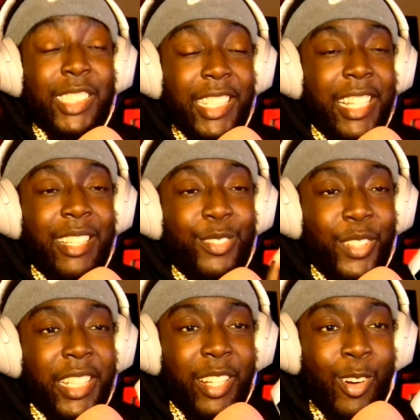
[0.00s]
the
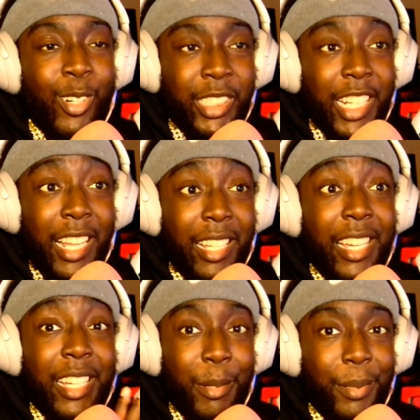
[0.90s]
fucking ROG Ally
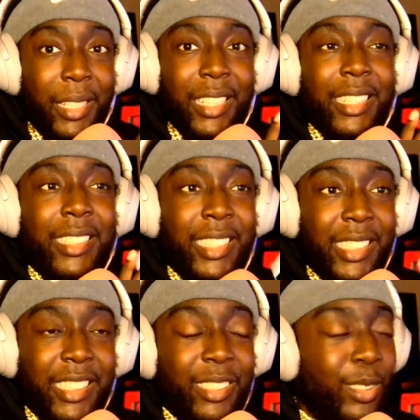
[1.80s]
can play
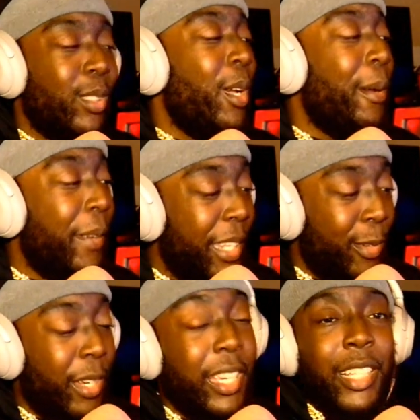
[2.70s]
Destiny 2. But
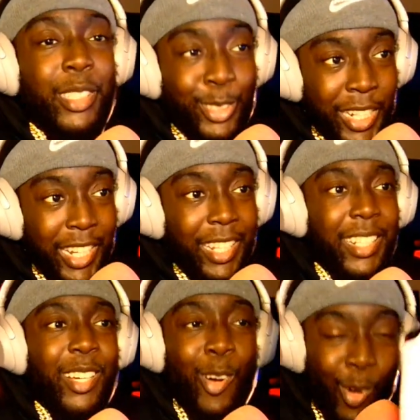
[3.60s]
anyway, you can
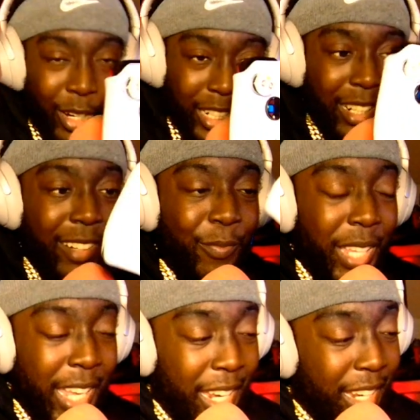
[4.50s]
on here,
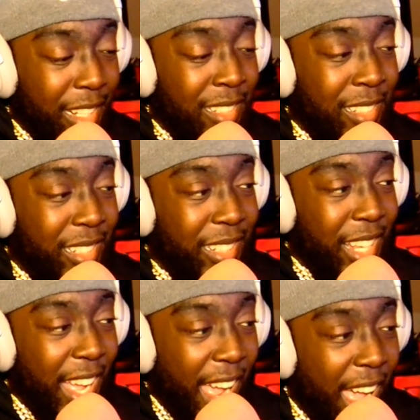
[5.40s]
and
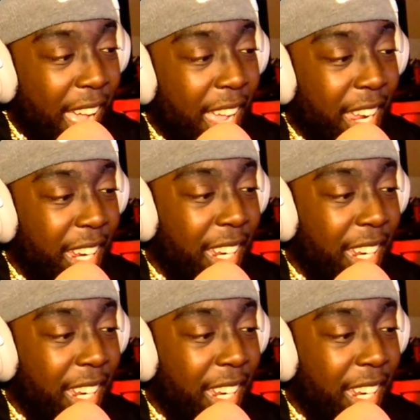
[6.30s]
I